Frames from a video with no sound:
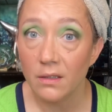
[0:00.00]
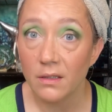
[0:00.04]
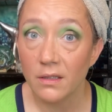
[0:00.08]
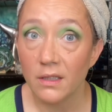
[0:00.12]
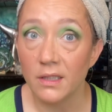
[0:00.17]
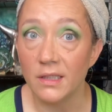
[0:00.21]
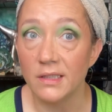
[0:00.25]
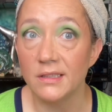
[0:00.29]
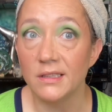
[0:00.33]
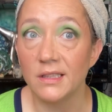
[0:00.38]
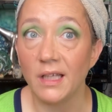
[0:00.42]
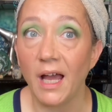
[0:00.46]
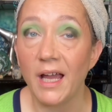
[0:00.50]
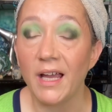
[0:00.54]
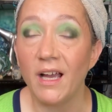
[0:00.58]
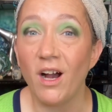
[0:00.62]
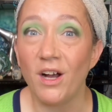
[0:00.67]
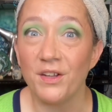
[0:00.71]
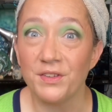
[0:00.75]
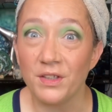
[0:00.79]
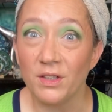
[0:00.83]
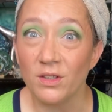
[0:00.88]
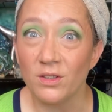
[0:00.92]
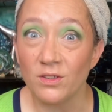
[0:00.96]
because I
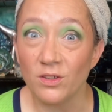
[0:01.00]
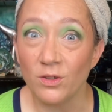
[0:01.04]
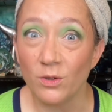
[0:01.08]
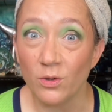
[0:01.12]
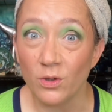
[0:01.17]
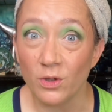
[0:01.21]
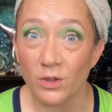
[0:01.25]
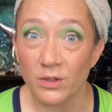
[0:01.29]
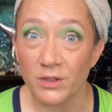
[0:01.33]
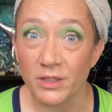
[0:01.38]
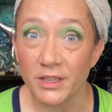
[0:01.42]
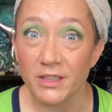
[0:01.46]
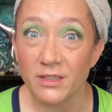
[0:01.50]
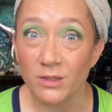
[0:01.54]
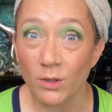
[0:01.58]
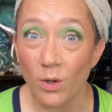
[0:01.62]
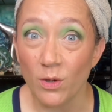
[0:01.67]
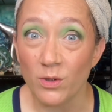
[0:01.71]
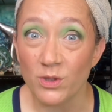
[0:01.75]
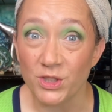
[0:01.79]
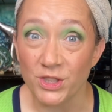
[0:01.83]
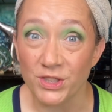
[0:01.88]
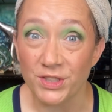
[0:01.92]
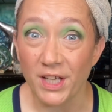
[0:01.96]
got there a little early, so I
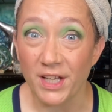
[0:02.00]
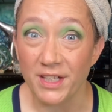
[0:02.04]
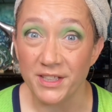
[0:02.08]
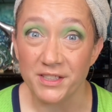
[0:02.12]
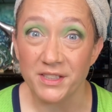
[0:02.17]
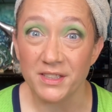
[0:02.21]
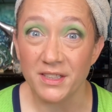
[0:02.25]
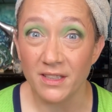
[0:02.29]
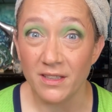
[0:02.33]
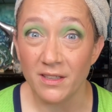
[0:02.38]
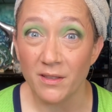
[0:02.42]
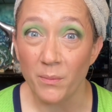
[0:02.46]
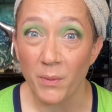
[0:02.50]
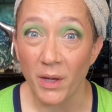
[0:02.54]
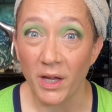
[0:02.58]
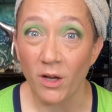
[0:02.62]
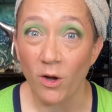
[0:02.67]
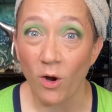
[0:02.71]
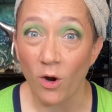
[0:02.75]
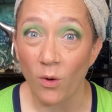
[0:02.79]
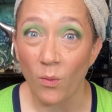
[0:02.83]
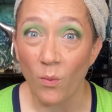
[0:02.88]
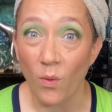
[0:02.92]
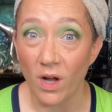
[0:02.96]
was just kind of sitting in my
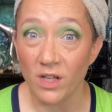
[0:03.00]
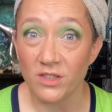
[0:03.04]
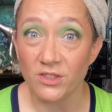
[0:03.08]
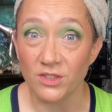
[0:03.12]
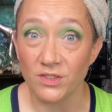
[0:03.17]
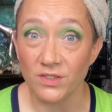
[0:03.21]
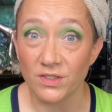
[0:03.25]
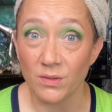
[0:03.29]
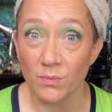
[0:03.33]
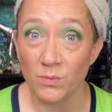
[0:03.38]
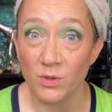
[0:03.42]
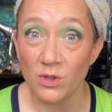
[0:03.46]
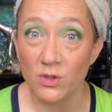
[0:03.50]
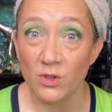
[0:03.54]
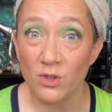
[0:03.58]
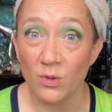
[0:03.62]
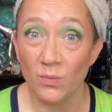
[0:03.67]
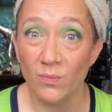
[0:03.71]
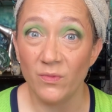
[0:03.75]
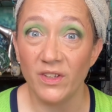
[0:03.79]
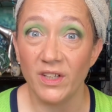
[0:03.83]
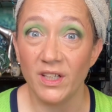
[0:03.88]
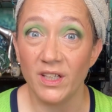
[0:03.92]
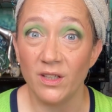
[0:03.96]
car watching some
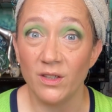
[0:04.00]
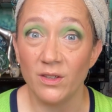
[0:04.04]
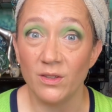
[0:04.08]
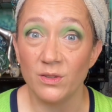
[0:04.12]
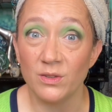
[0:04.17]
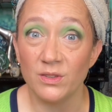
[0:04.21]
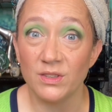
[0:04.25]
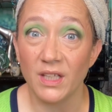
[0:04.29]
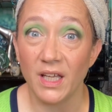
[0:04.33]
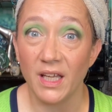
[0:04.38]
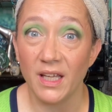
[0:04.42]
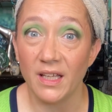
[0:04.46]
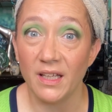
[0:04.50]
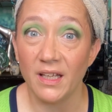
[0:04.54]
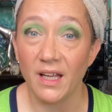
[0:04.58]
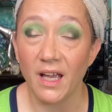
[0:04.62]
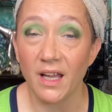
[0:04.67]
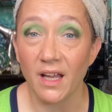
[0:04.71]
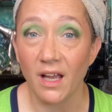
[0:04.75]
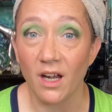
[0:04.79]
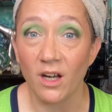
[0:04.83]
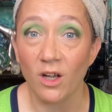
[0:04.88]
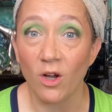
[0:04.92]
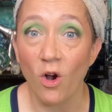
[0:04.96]
YouTube videos, and I
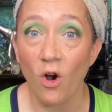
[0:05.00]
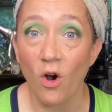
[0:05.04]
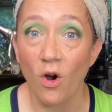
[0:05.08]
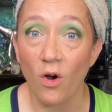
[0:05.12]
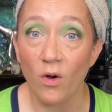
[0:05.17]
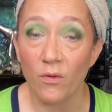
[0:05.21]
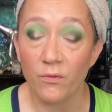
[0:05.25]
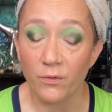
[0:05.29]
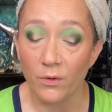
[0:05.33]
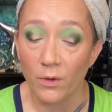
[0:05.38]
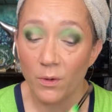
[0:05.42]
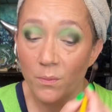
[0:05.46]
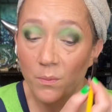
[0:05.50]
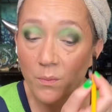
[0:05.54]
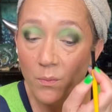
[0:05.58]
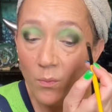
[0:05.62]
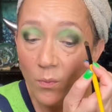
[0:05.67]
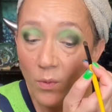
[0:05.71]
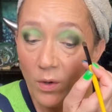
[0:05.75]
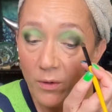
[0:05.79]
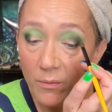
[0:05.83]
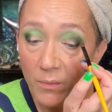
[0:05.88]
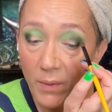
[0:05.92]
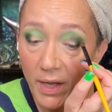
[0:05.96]
got a call from
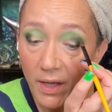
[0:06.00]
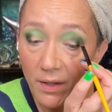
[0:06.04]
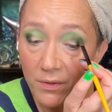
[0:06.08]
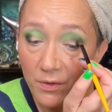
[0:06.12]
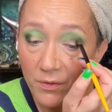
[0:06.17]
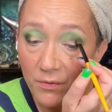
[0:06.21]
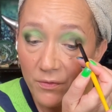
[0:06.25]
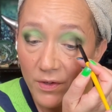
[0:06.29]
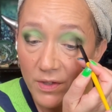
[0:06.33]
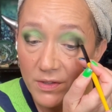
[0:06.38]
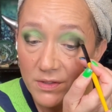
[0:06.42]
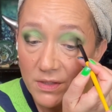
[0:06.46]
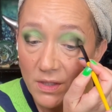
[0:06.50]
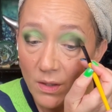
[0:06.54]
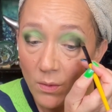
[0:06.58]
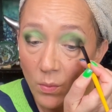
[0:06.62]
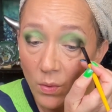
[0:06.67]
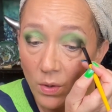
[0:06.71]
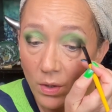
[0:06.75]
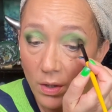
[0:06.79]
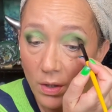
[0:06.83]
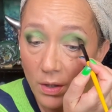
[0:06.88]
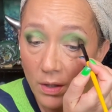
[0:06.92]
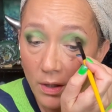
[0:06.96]
one of my other friends at
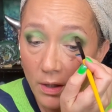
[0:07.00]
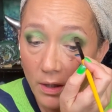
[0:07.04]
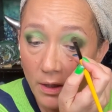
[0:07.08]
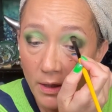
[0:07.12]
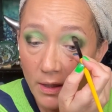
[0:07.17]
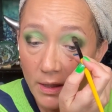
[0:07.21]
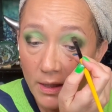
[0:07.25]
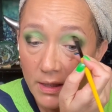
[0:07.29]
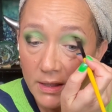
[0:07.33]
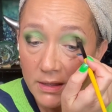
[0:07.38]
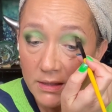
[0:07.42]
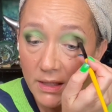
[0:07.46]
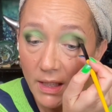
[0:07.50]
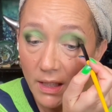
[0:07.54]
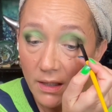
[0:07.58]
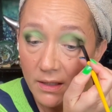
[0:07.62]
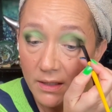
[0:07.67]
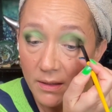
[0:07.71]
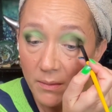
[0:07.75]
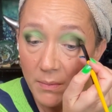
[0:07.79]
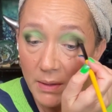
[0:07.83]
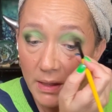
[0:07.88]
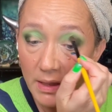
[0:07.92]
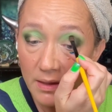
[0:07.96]
work
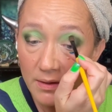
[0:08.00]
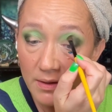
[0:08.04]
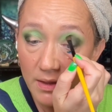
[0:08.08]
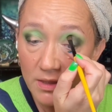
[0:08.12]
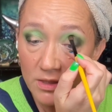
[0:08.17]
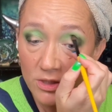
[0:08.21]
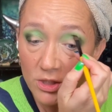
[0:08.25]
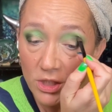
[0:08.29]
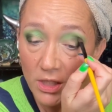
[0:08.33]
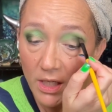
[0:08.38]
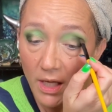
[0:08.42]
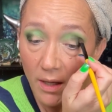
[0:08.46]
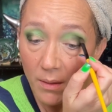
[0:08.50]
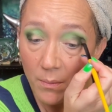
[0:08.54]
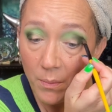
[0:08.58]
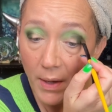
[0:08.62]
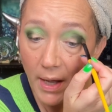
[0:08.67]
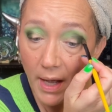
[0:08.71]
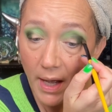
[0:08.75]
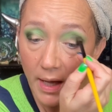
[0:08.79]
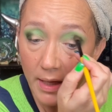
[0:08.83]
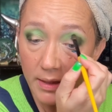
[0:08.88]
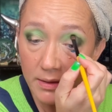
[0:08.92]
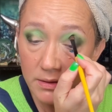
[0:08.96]
telling me that she had
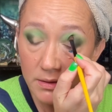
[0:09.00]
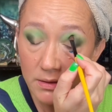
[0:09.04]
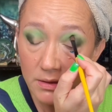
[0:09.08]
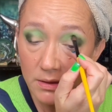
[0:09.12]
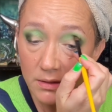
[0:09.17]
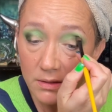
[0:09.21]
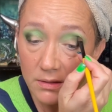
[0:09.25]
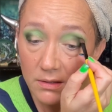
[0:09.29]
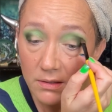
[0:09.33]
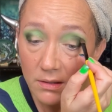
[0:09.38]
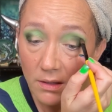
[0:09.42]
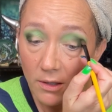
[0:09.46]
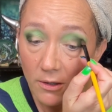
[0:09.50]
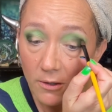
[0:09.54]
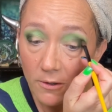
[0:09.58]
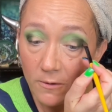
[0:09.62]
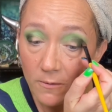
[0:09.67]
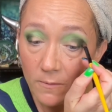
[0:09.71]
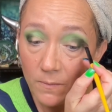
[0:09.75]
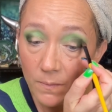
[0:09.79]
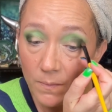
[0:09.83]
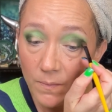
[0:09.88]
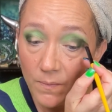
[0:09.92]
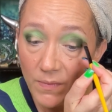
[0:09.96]
passed.
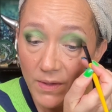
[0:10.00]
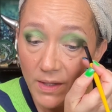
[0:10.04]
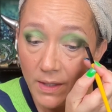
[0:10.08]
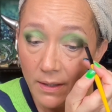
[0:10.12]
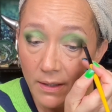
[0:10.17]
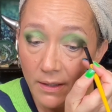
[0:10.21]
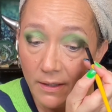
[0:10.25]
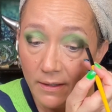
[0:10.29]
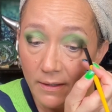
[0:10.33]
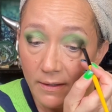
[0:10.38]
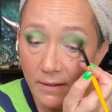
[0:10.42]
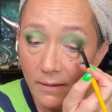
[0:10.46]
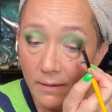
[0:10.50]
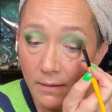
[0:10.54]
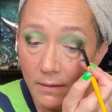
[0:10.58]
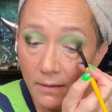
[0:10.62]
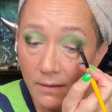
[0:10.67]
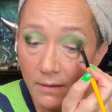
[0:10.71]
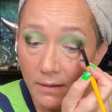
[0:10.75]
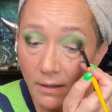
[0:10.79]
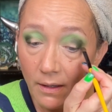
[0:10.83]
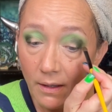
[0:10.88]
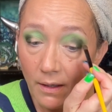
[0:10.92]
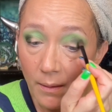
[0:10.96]
So
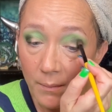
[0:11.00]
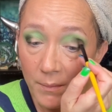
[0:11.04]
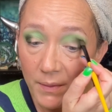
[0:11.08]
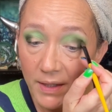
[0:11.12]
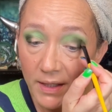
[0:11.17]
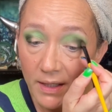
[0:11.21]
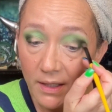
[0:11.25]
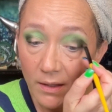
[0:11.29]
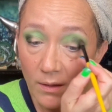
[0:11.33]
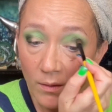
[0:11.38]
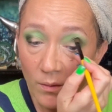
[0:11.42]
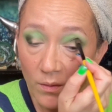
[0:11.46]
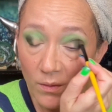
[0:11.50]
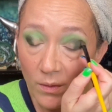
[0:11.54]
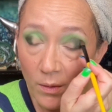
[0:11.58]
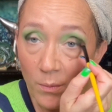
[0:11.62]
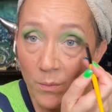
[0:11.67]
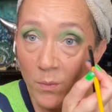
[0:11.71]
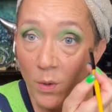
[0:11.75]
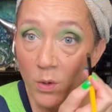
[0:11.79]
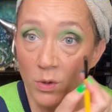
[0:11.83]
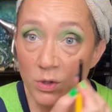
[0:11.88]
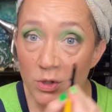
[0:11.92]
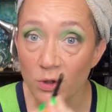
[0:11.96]
I'm like
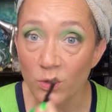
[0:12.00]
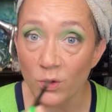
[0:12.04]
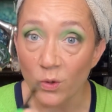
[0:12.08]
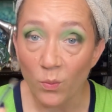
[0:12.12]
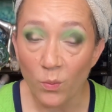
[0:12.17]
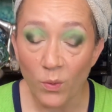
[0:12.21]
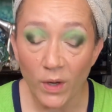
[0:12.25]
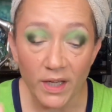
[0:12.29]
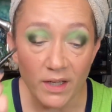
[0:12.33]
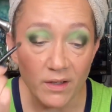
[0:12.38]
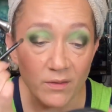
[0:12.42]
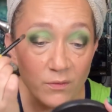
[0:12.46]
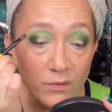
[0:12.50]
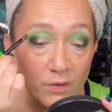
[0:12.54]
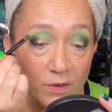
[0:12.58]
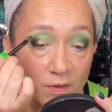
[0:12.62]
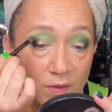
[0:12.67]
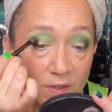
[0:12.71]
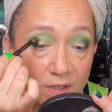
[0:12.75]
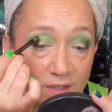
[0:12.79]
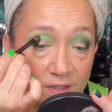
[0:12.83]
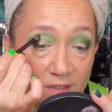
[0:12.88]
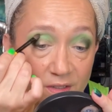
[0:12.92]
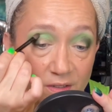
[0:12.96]
emotional waiting for
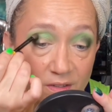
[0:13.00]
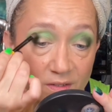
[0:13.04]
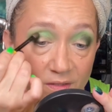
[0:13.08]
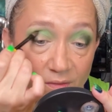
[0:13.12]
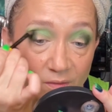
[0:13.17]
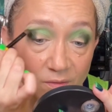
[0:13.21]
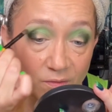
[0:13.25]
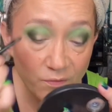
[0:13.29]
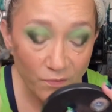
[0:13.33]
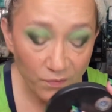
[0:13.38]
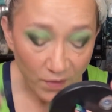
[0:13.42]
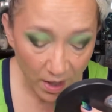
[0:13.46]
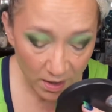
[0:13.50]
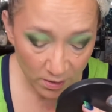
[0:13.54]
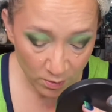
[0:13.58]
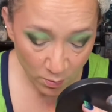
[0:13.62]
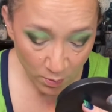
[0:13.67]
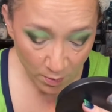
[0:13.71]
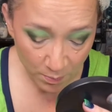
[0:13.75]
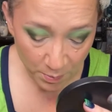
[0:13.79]
this follow